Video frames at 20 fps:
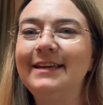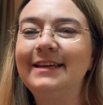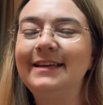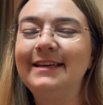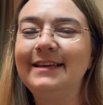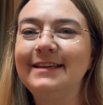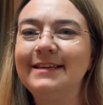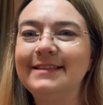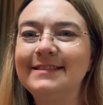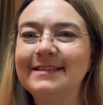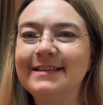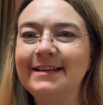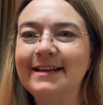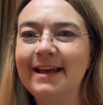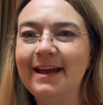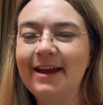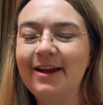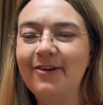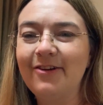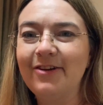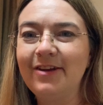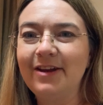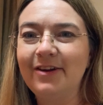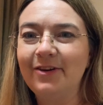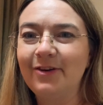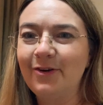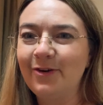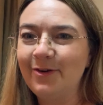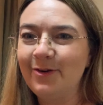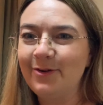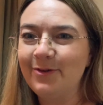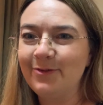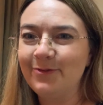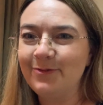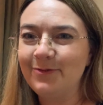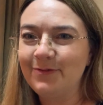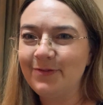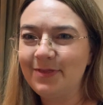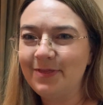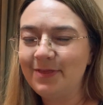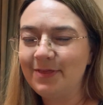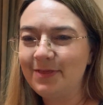is an area of